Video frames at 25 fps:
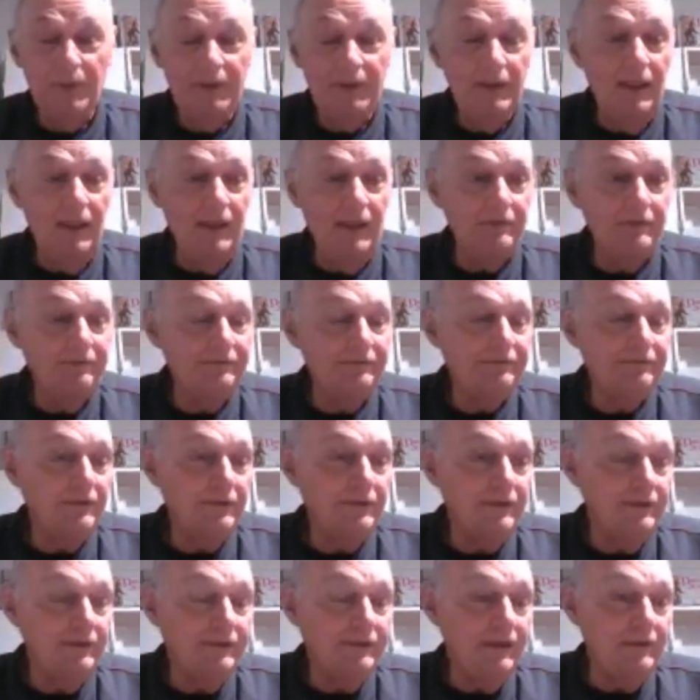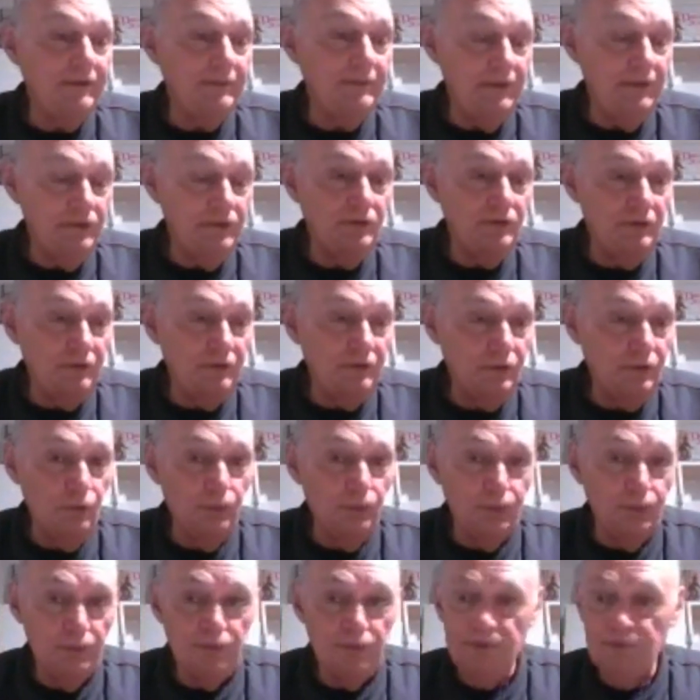life. I mentioned the
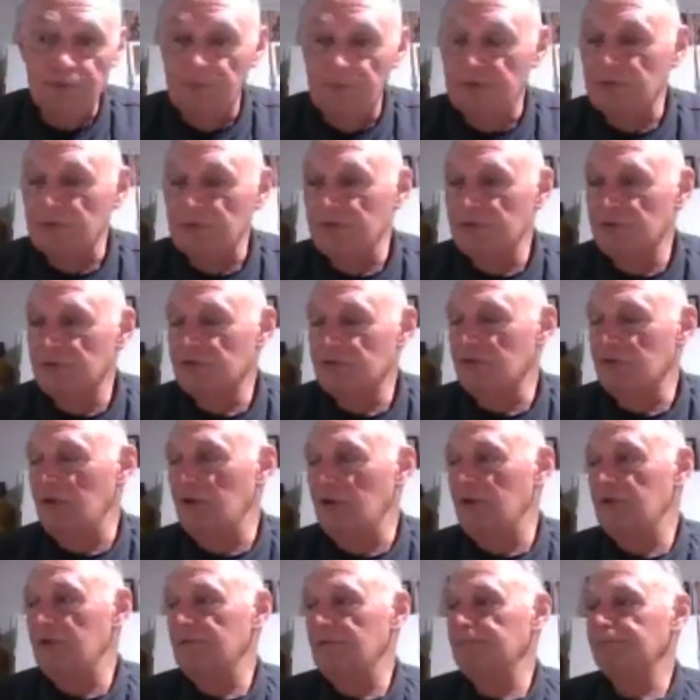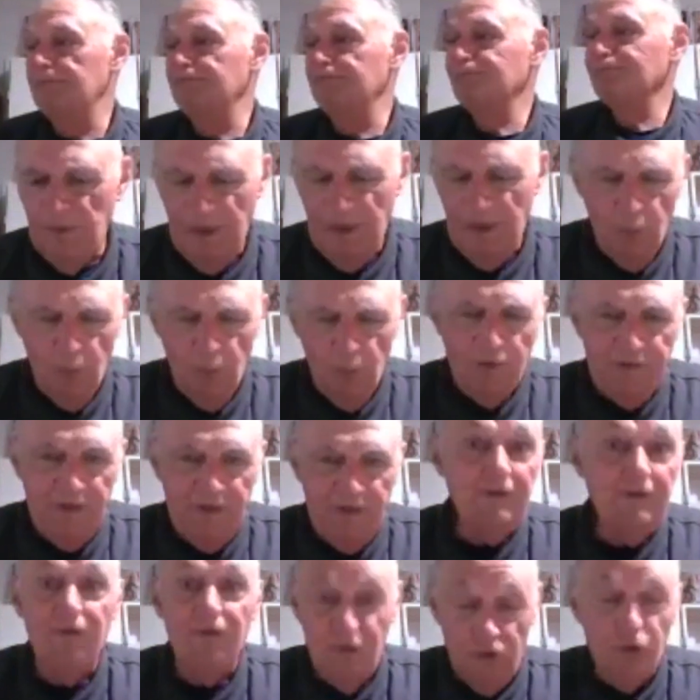Cooper's business. I worked
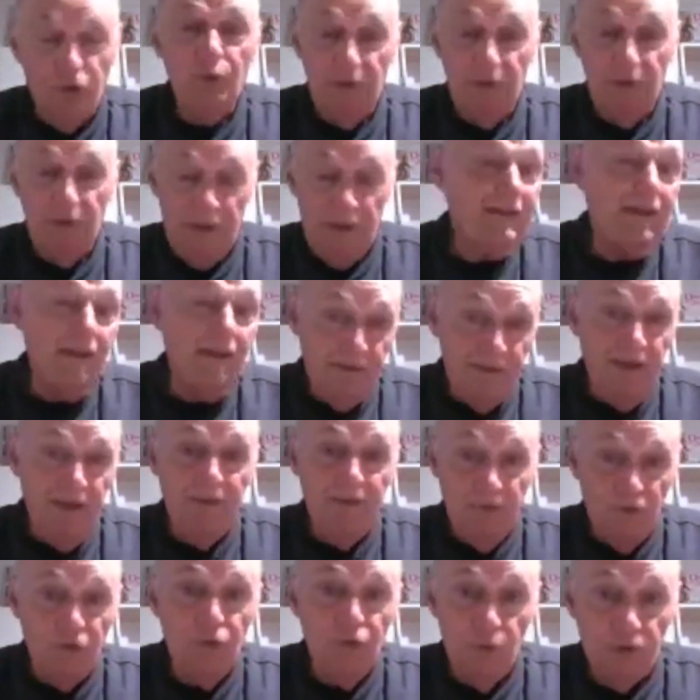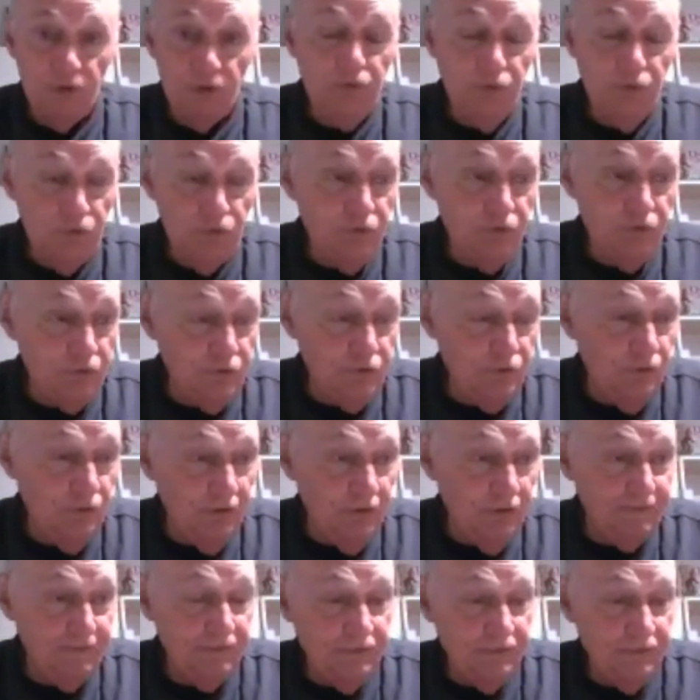out of the Newark, New Jersey
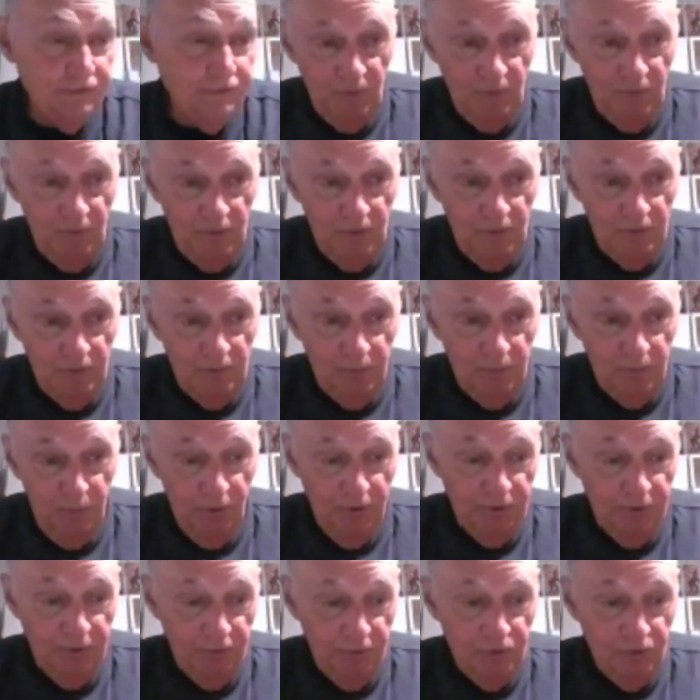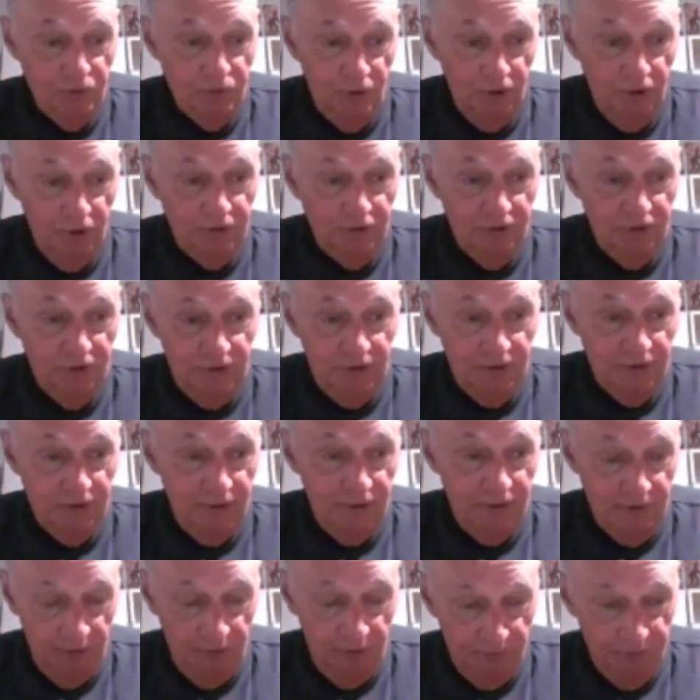office. The partner in charge of the
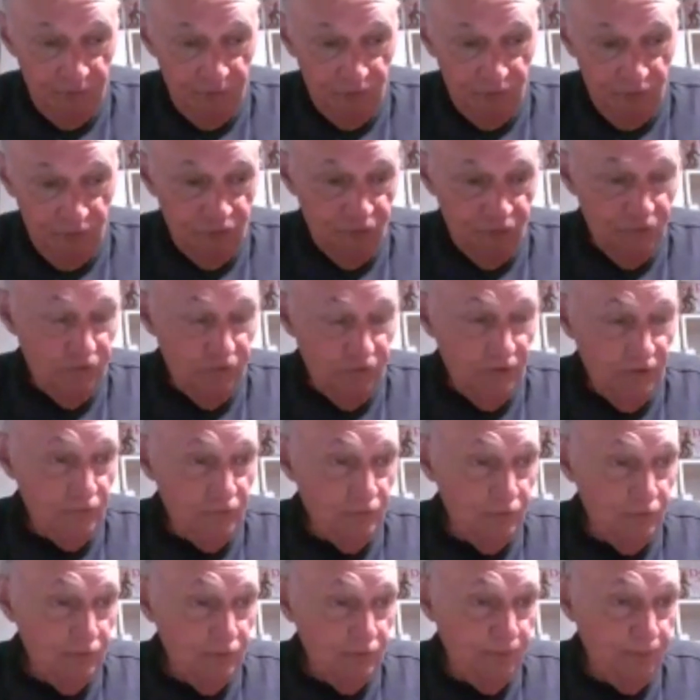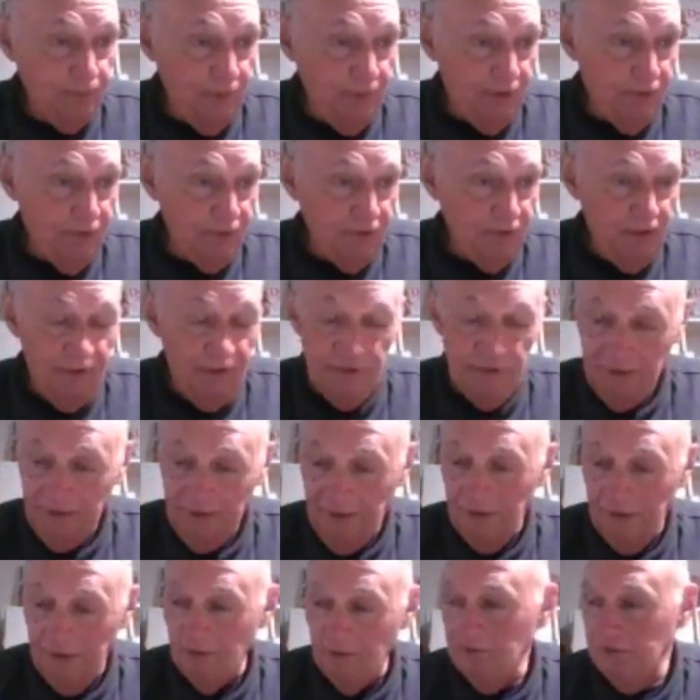Jersey Central Power and Light
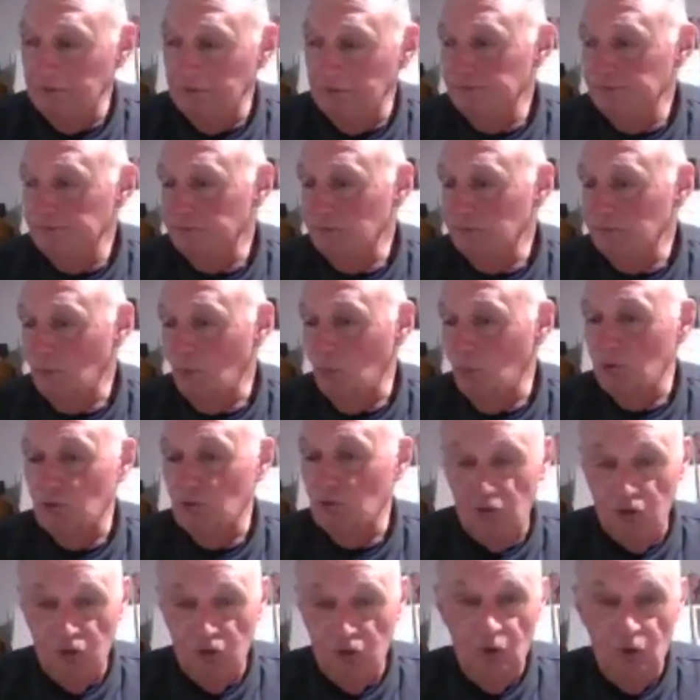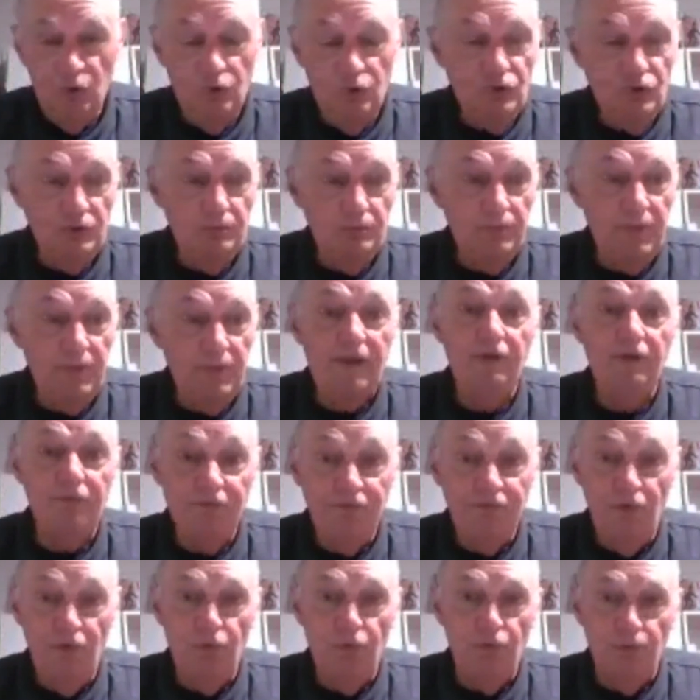account was chosen by the
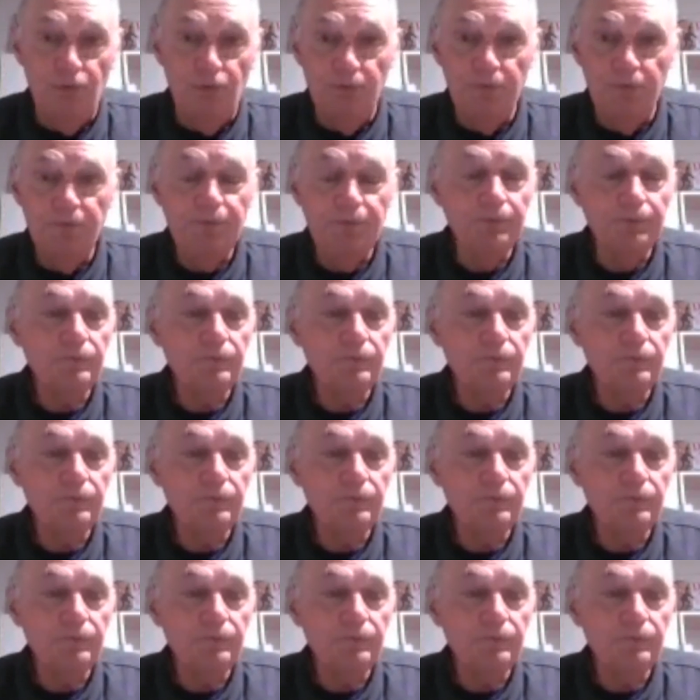firm